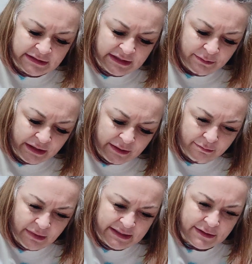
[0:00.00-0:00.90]
in my
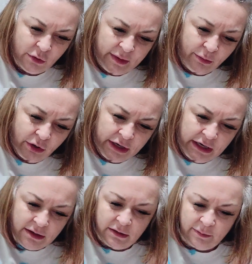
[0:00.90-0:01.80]
muscle
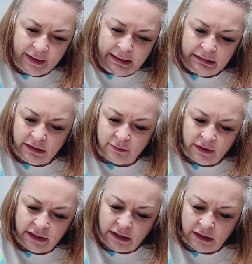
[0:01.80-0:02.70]
memory bank in
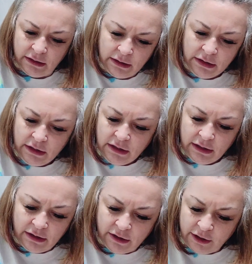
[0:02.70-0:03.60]
my head.
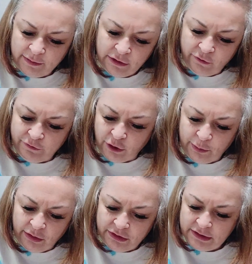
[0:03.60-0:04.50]
And hopefully I'll
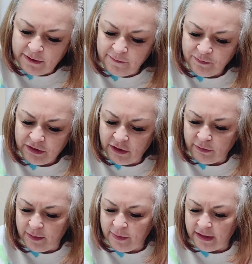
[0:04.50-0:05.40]
be able to get
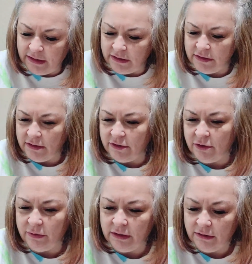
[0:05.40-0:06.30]
right back into
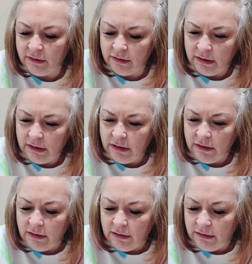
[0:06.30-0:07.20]
doing
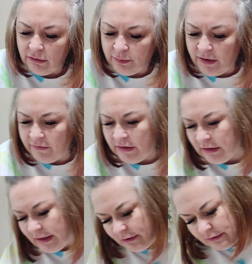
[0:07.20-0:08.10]
little puffy
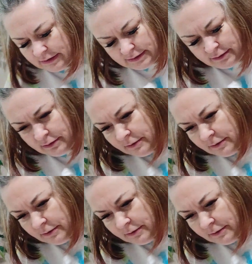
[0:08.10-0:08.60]
clouds.